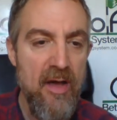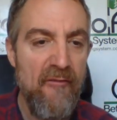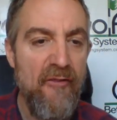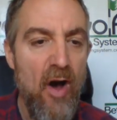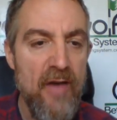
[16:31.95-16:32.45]

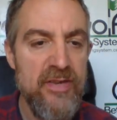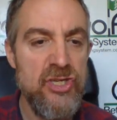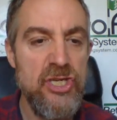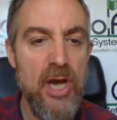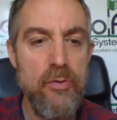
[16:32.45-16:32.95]
Five is
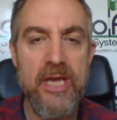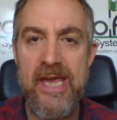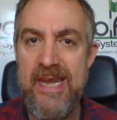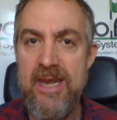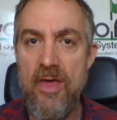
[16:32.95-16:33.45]

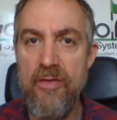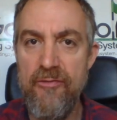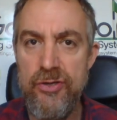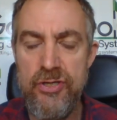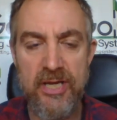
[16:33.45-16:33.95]
Joachim the
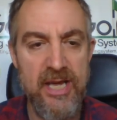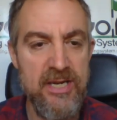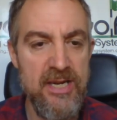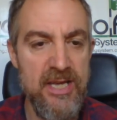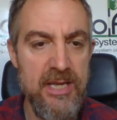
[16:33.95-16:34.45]

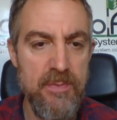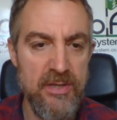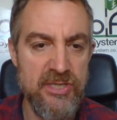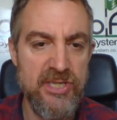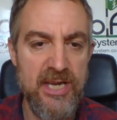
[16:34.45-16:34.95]
Wunderkind
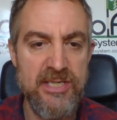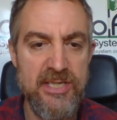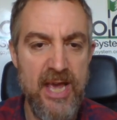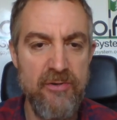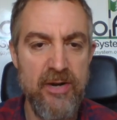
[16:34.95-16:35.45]
Niemann. Six is
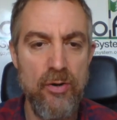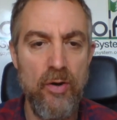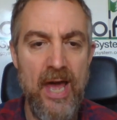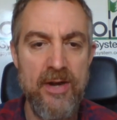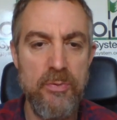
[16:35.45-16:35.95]
Henrik
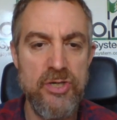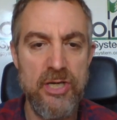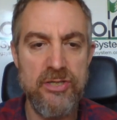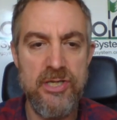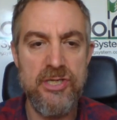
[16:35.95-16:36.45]
Norlander with
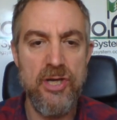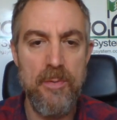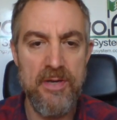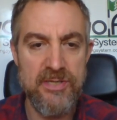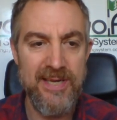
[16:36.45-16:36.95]
Justin
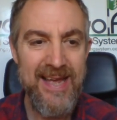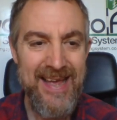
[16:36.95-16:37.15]
Thomas.